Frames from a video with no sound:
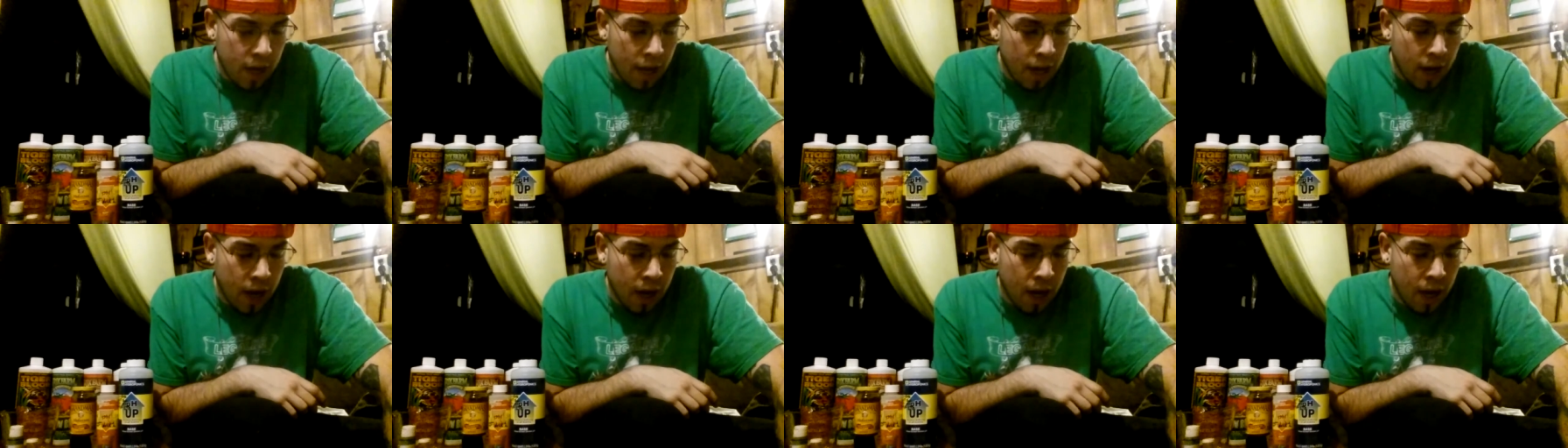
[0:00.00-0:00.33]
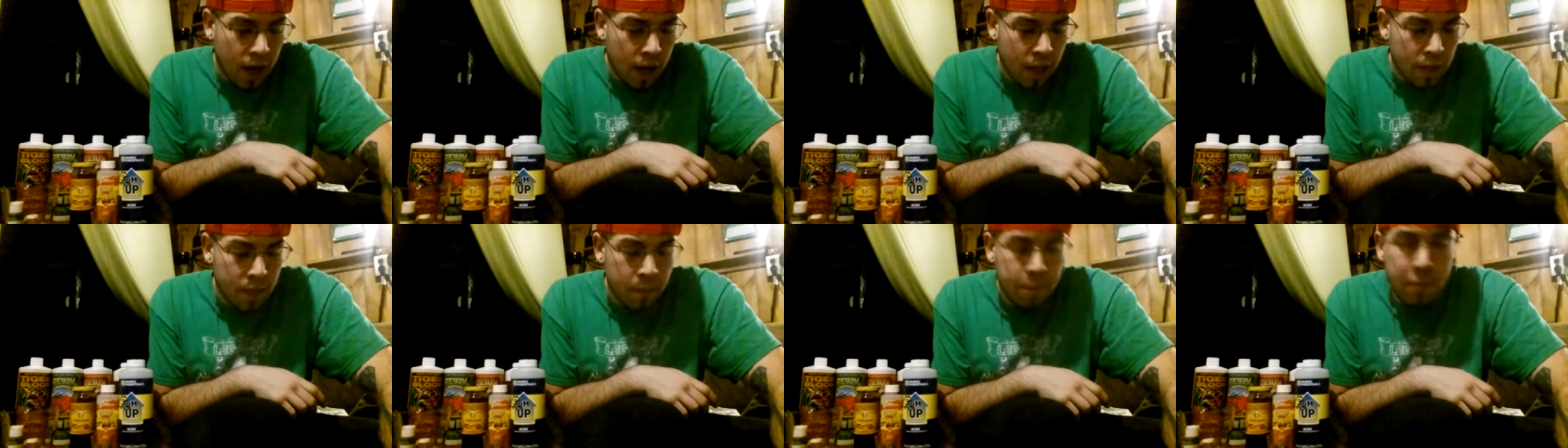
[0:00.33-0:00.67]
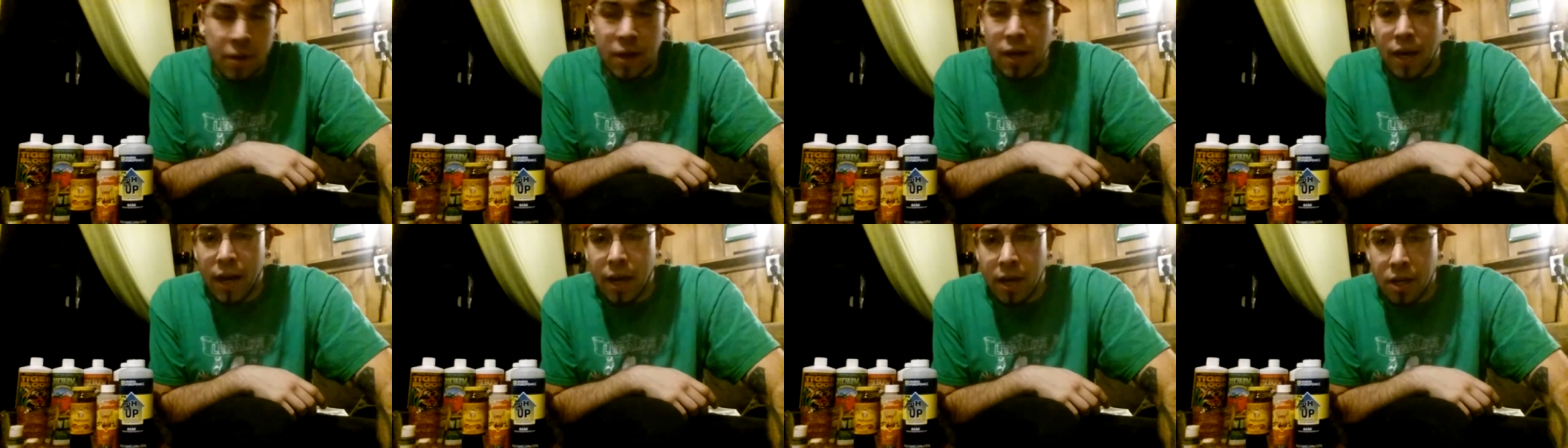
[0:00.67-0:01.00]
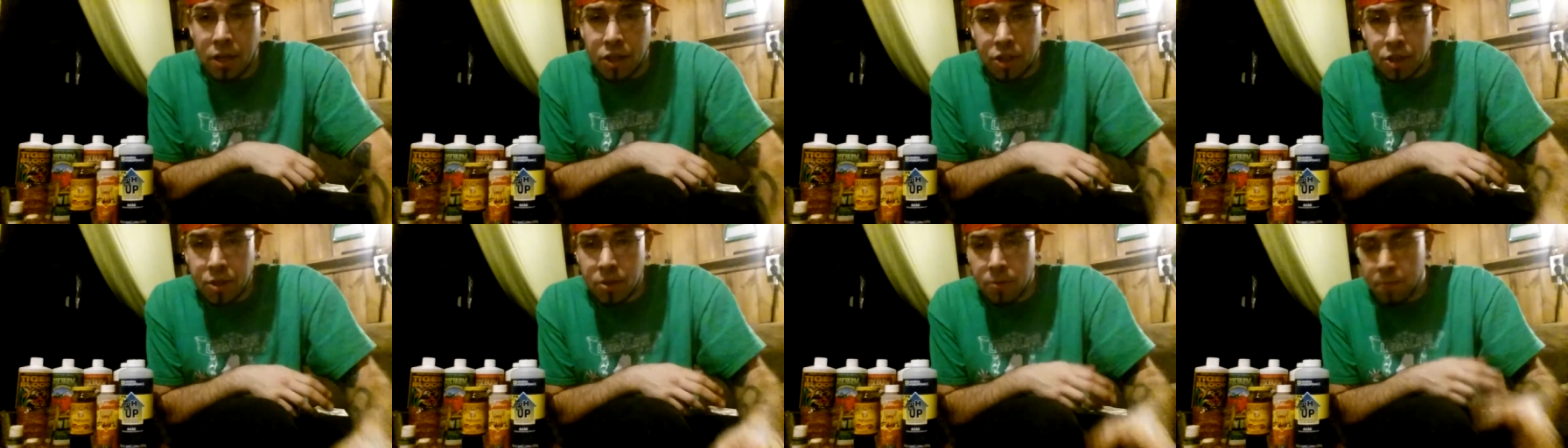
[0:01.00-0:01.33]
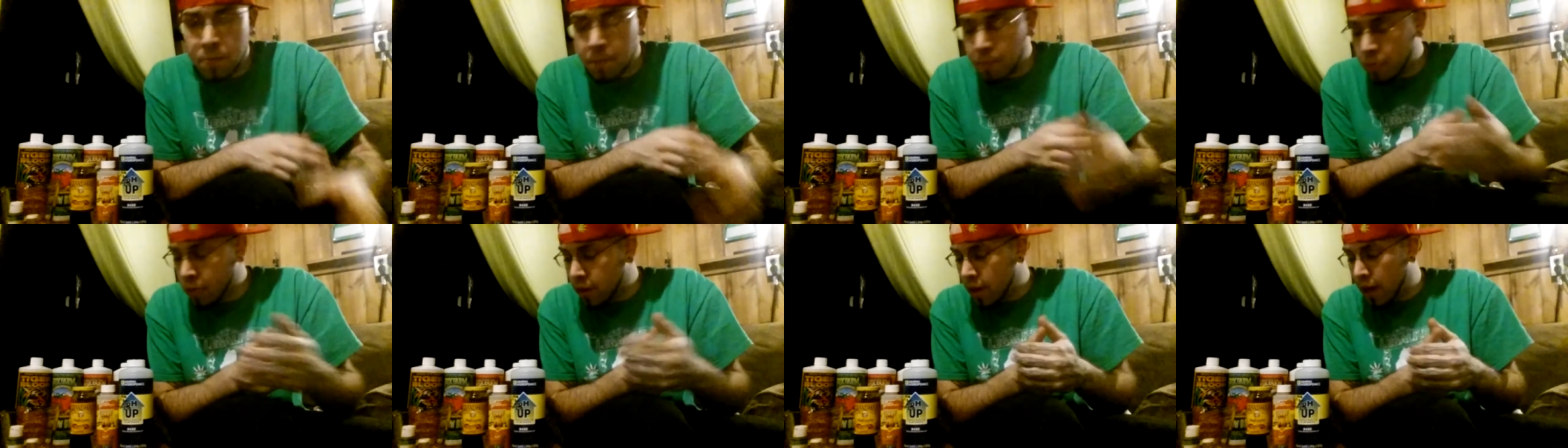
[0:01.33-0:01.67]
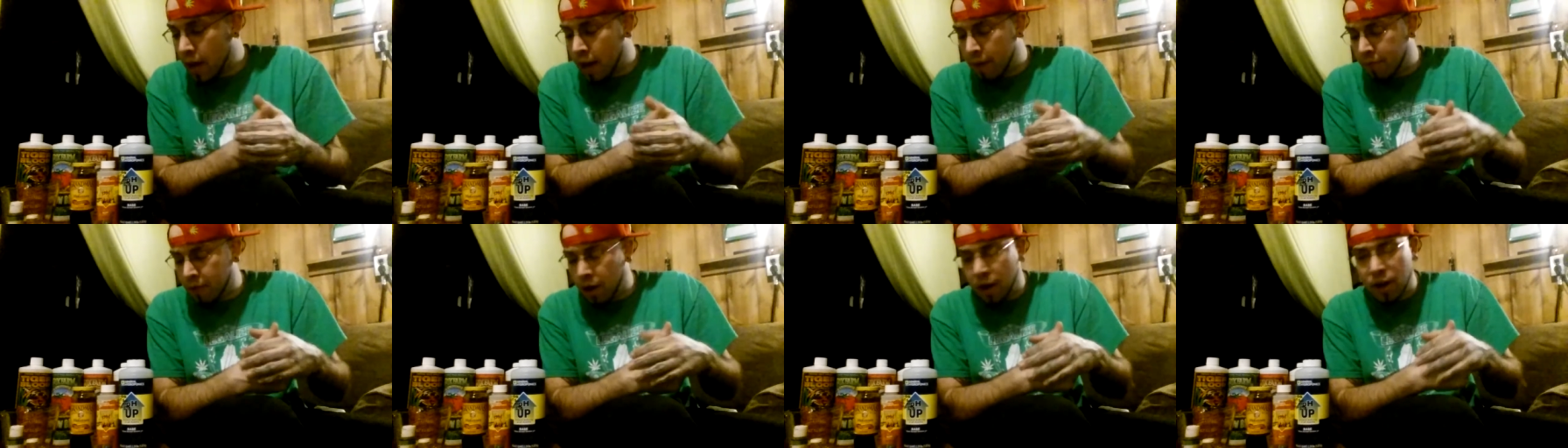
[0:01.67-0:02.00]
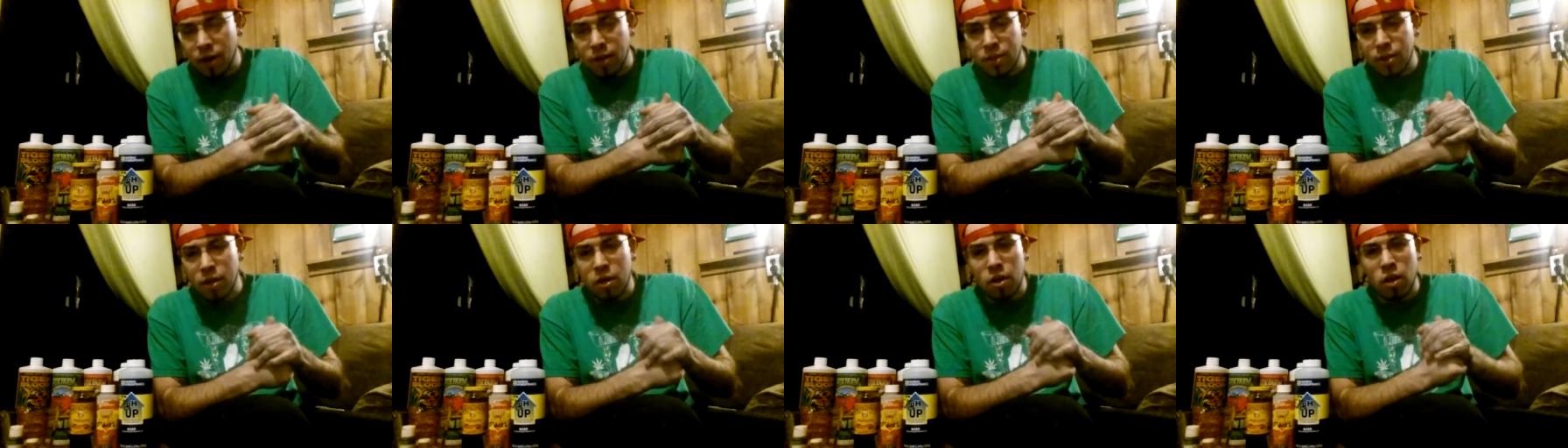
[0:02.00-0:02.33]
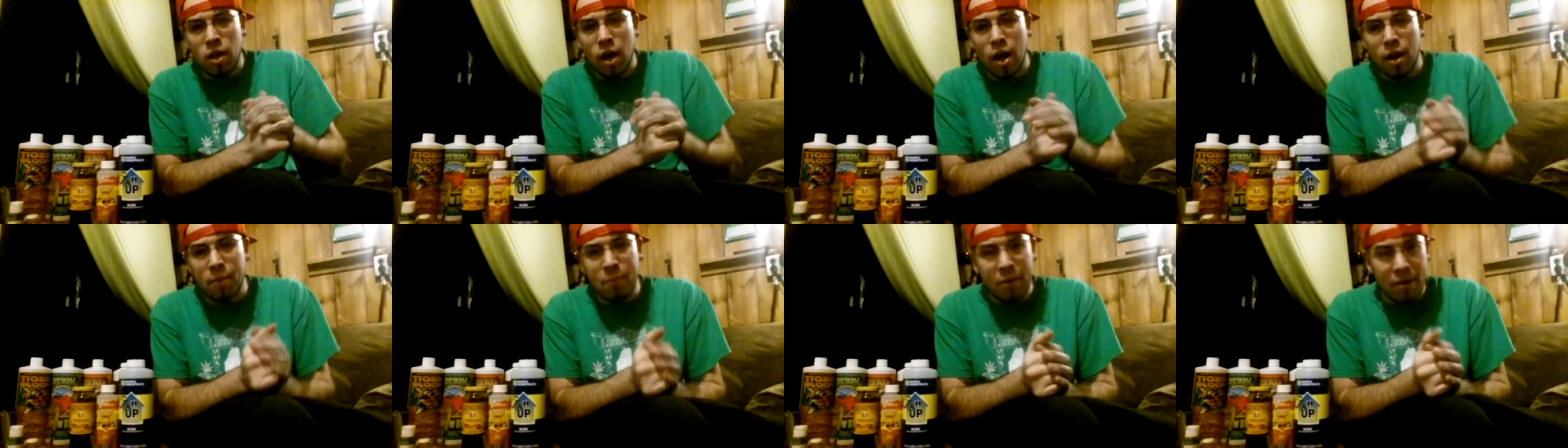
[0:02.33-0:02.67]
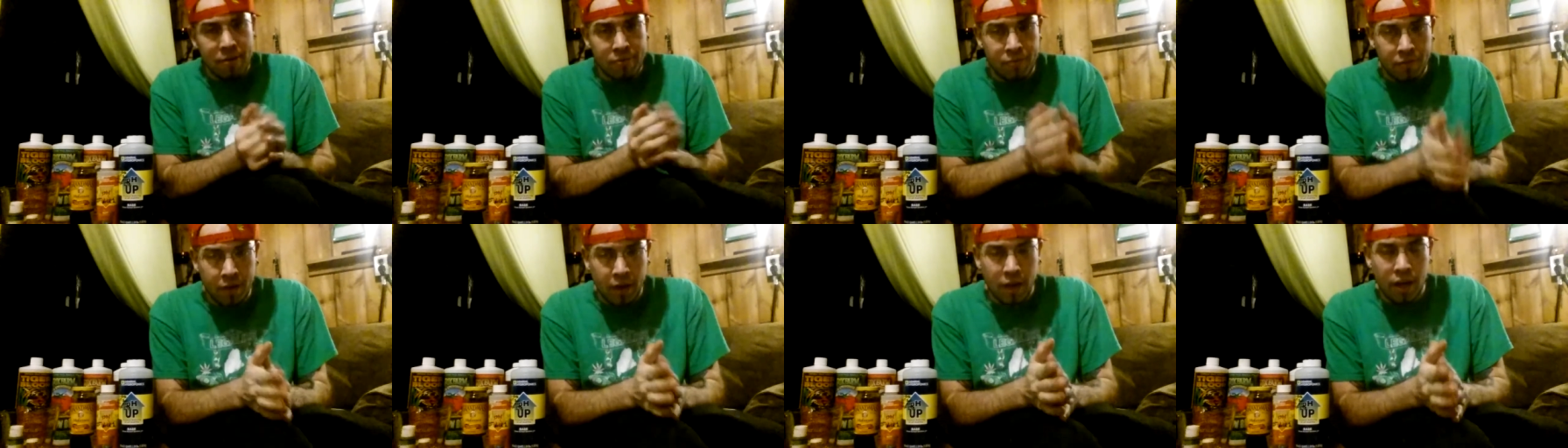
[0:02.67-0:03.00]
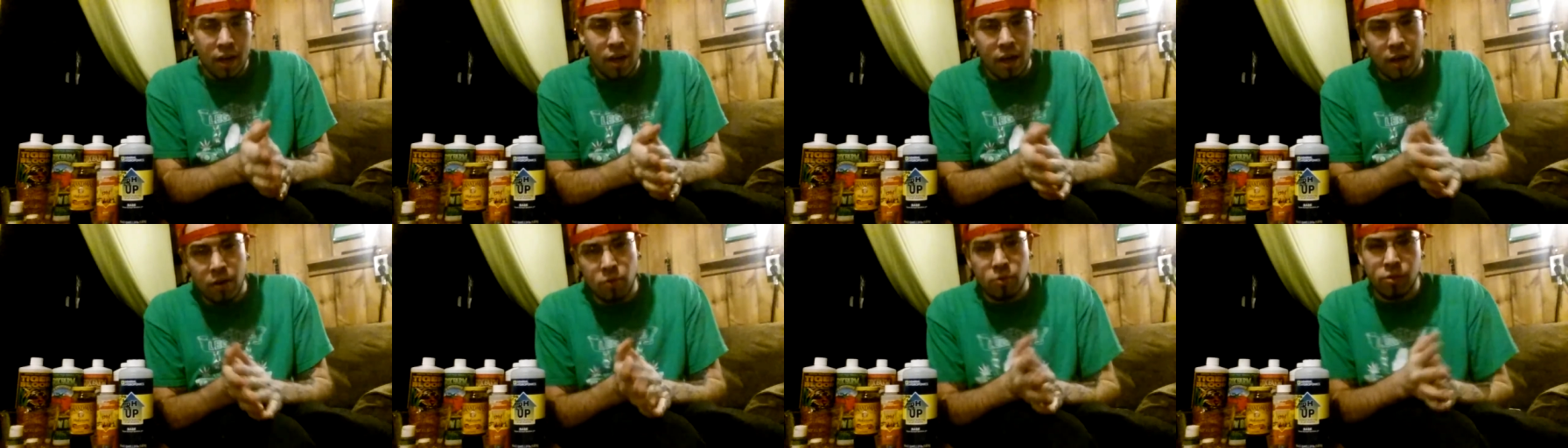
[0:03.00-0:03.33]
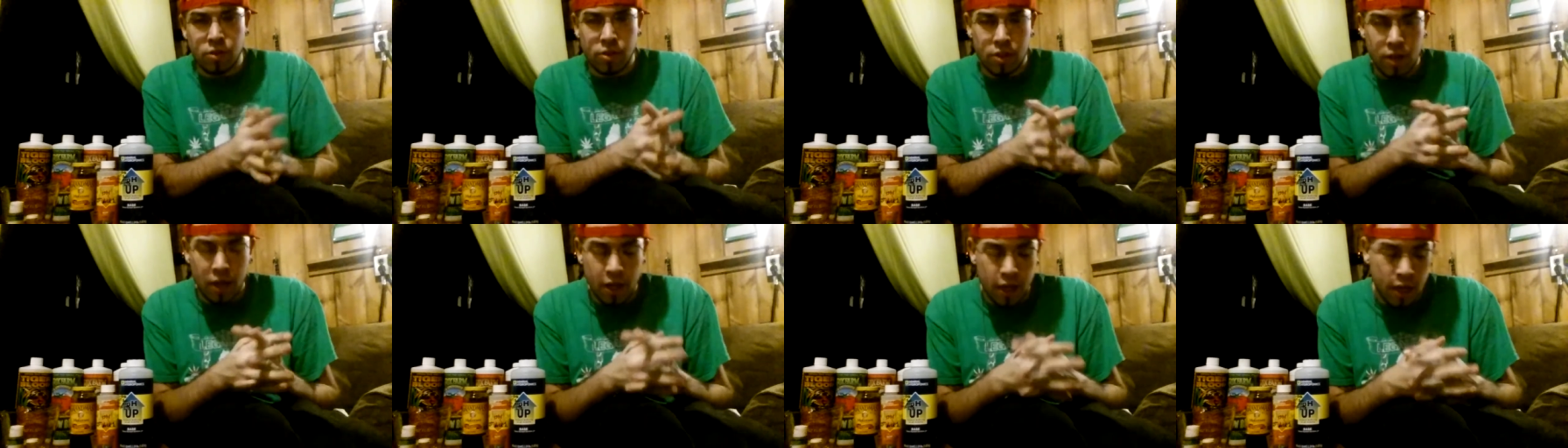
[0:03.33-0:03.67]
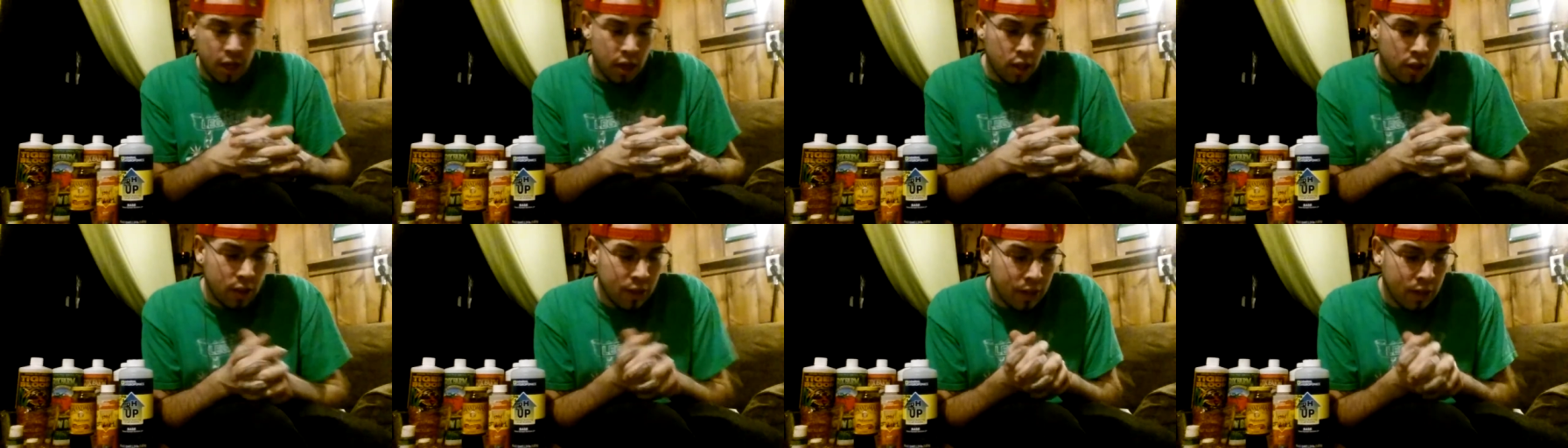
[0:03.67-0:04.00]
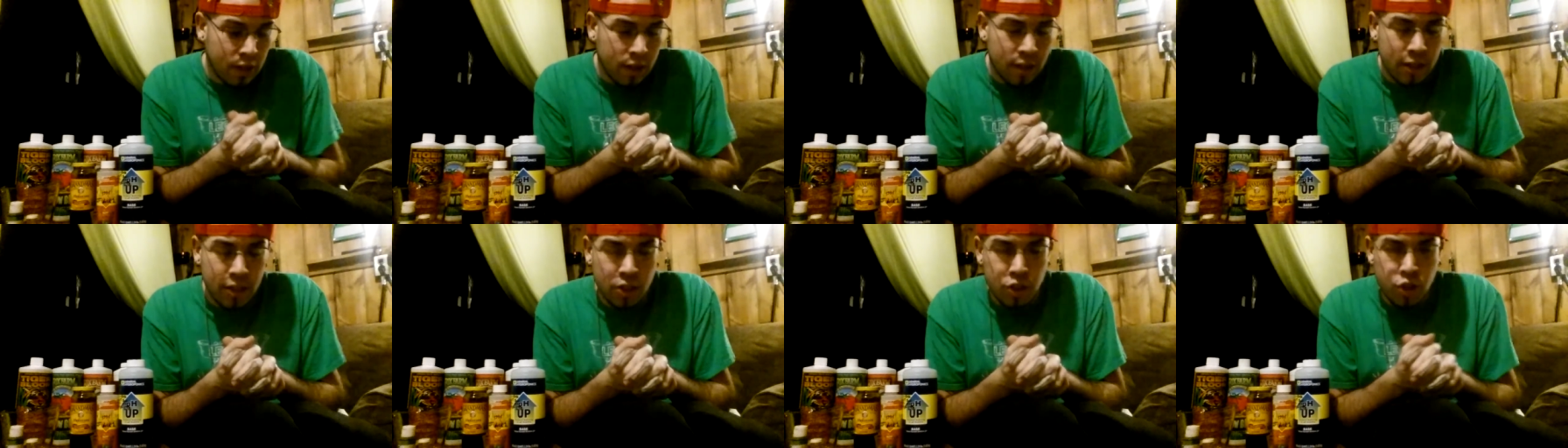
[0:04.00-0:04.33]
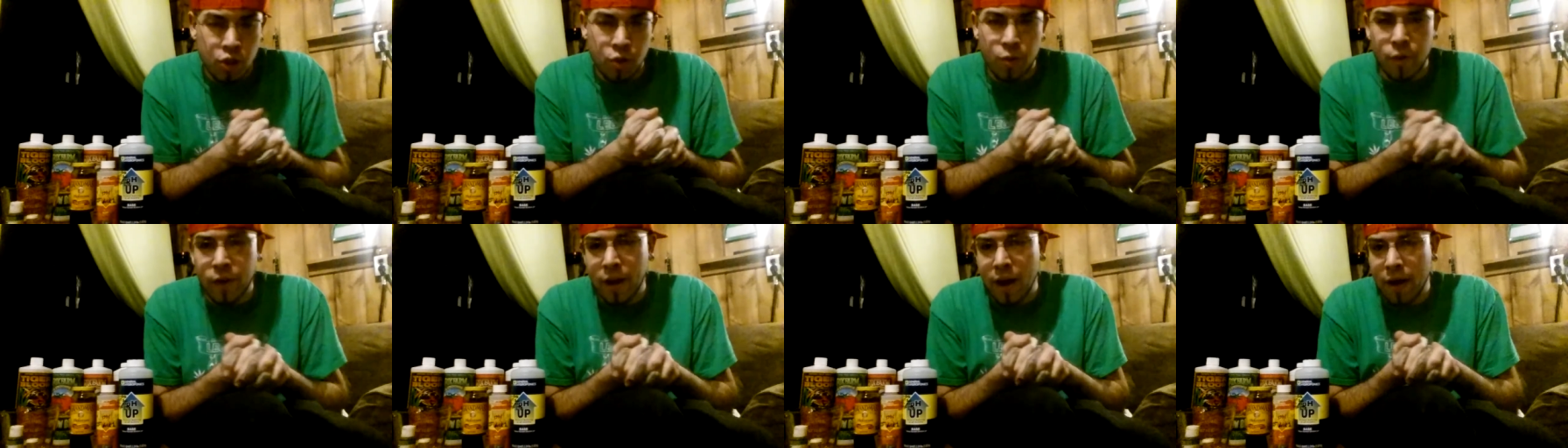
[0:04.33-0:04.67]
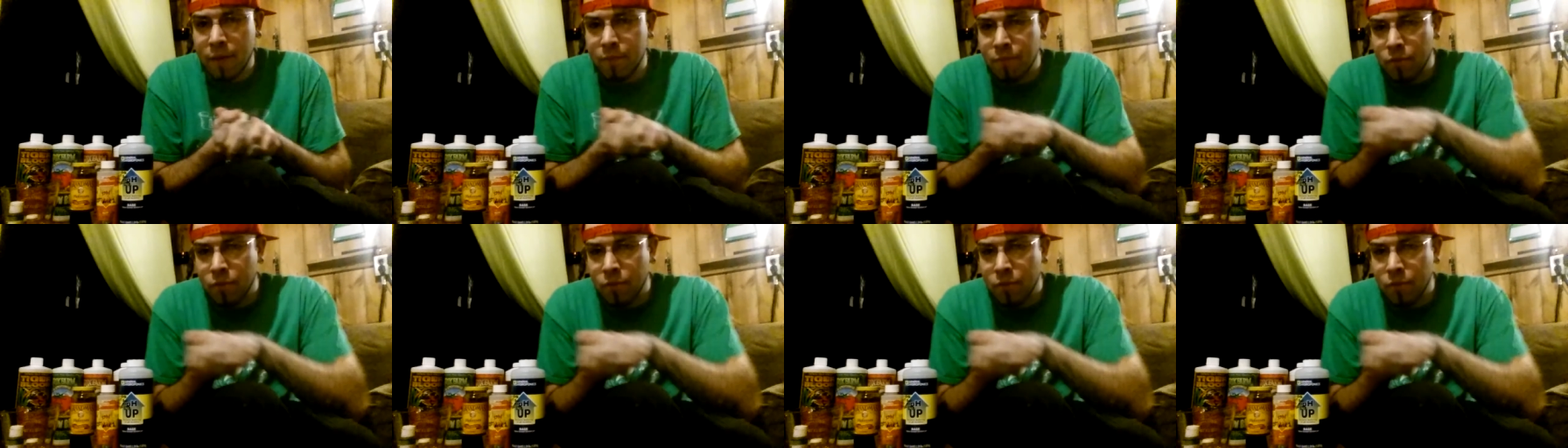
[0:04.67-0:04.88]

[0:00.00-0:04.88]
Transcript: the pH. I've already done a lot of my feed. I was going to get a little into it,